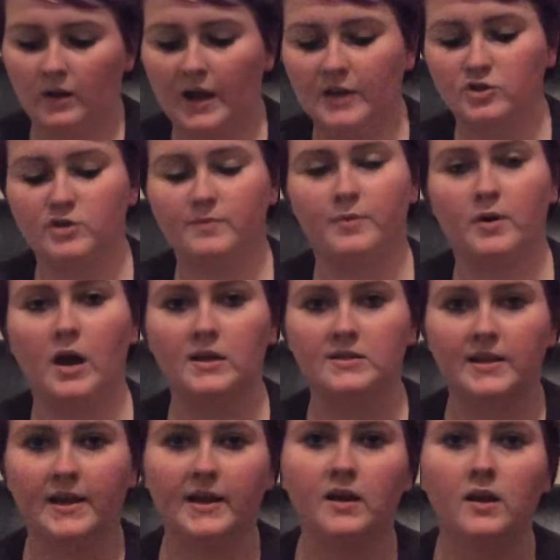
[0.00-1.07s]
Hydrogen
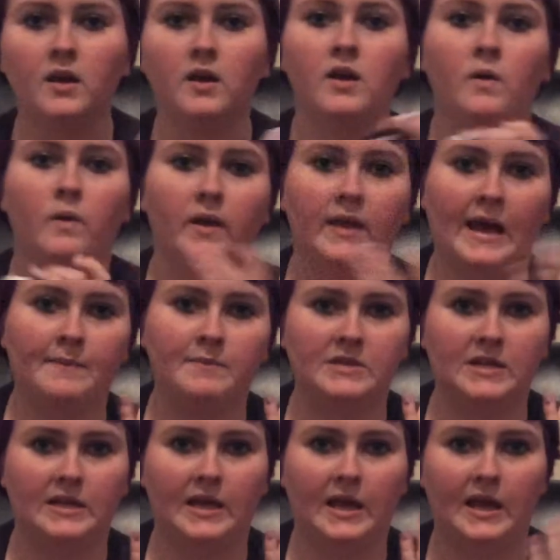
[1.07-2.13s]
peroxide we kept
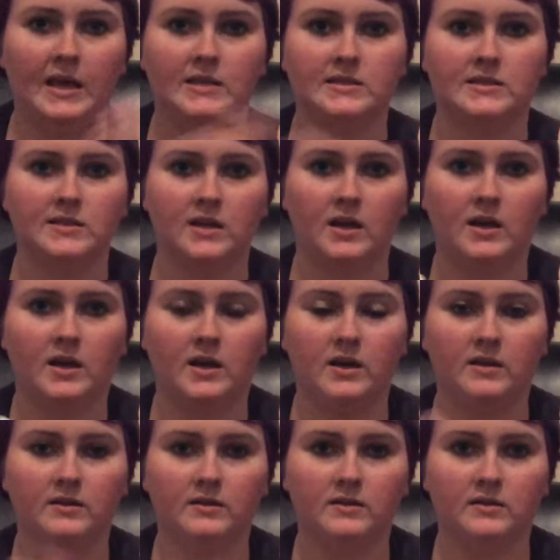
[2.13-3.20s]
in case
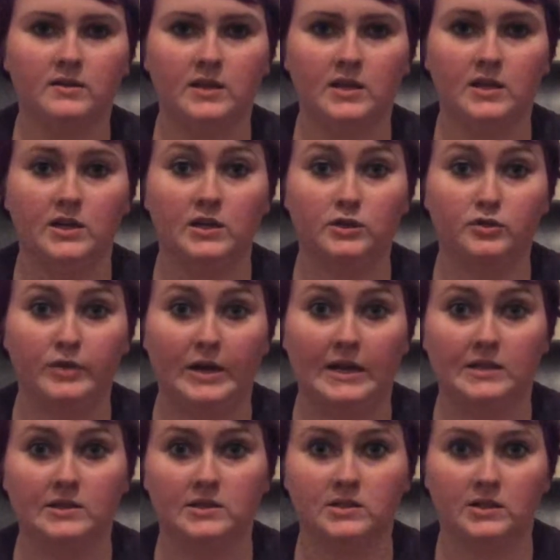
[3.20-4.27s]
the
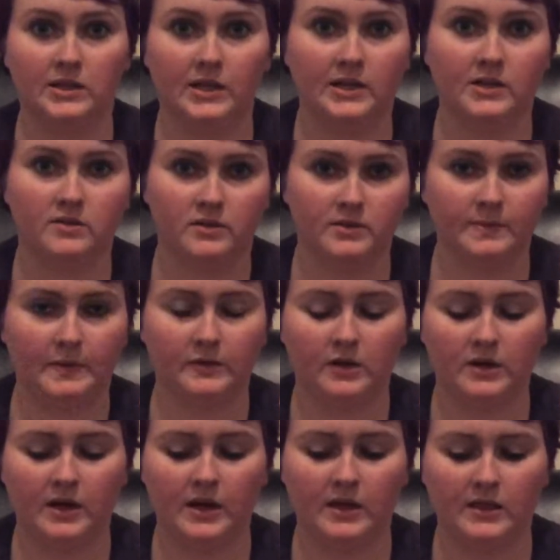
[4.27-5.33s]
drains leaked or spilled
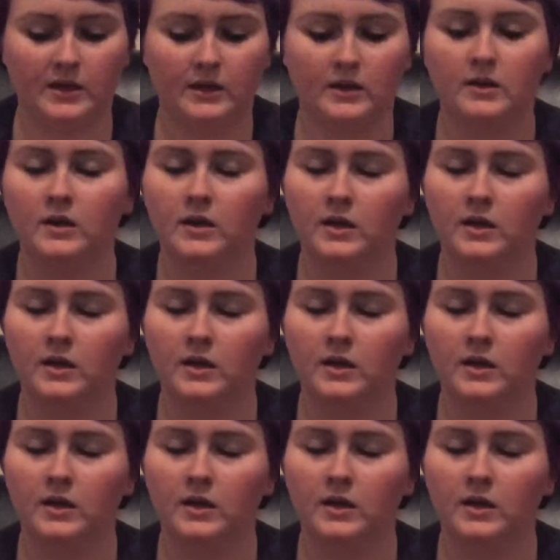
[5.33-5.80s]
on anything.